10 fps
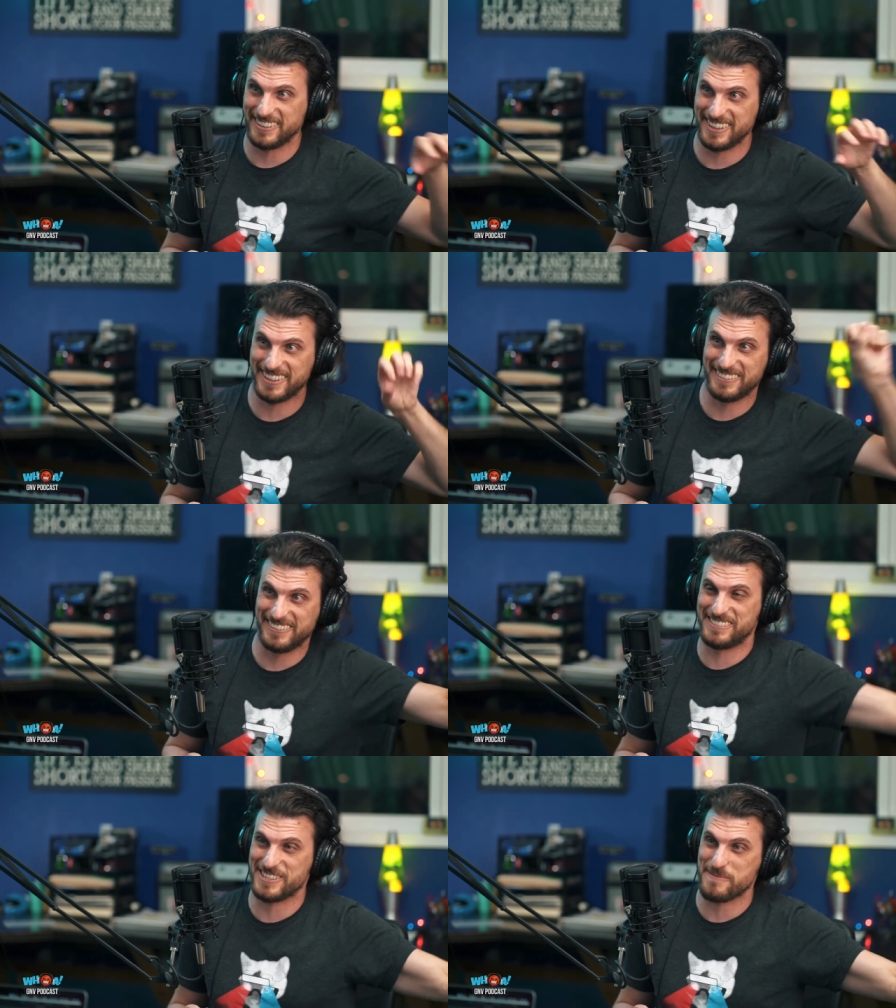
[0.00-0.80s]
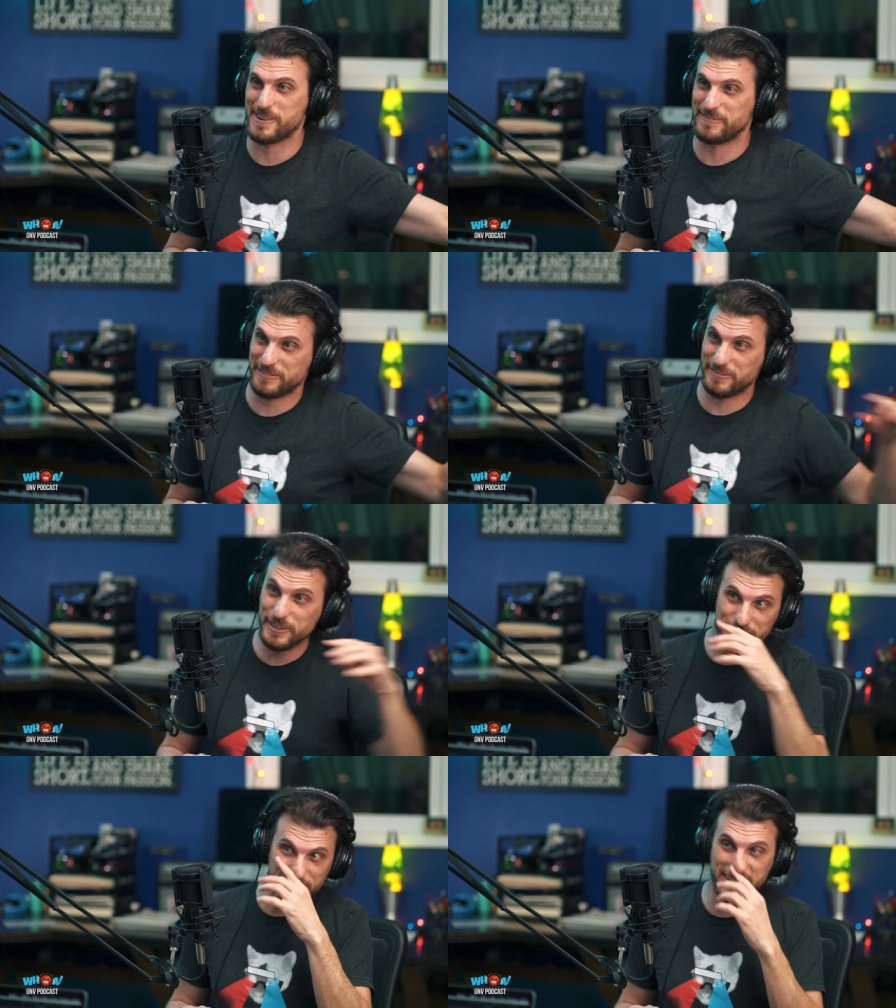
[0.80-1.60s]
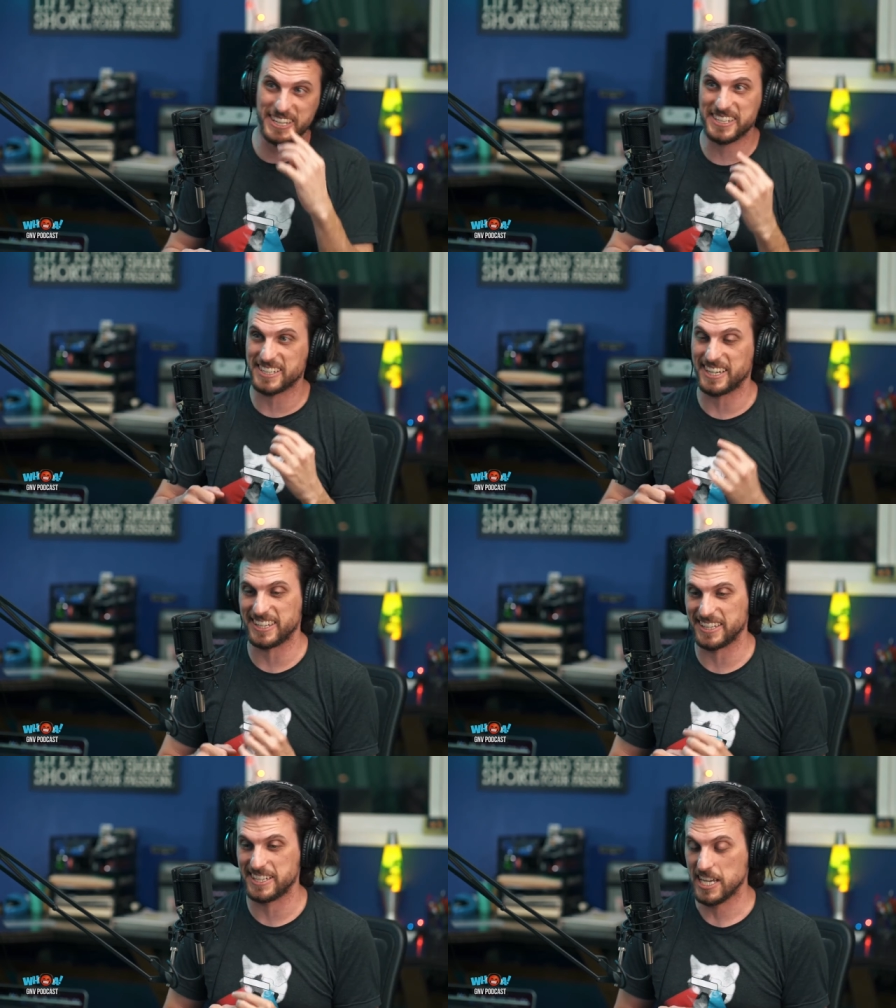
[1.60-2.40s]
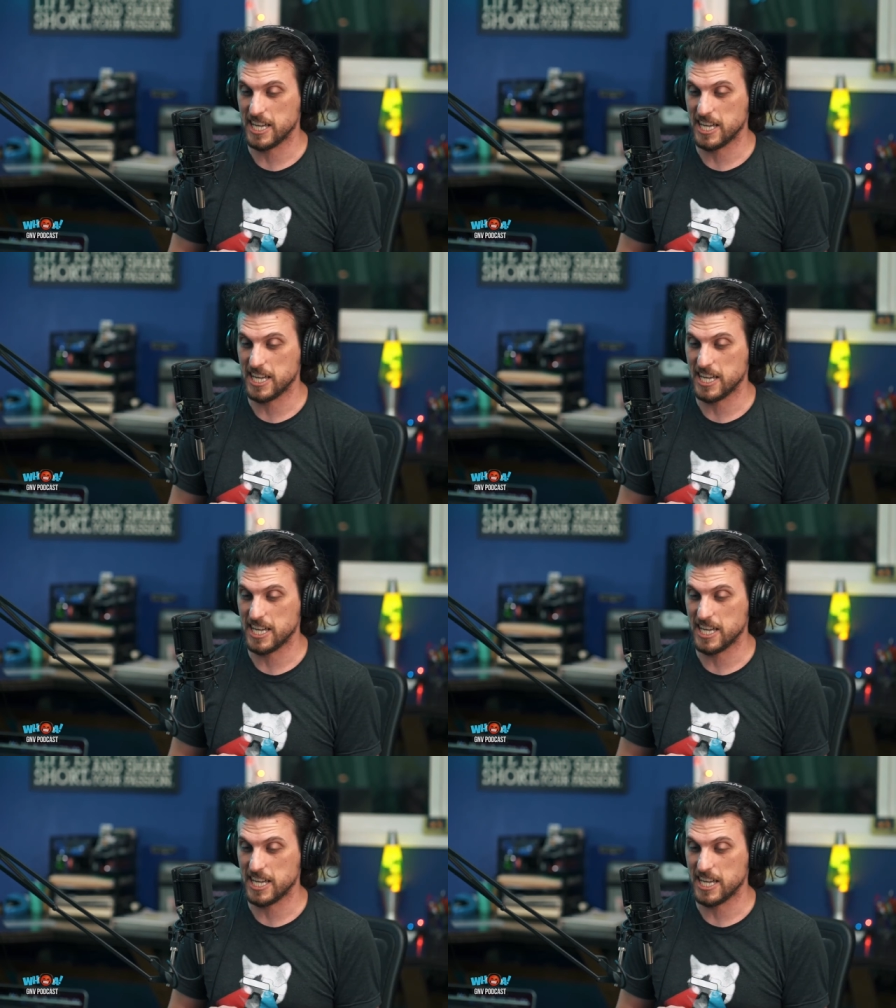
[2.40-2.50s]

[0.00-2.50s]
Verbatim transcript: Augie and Lori would drop off food for us, and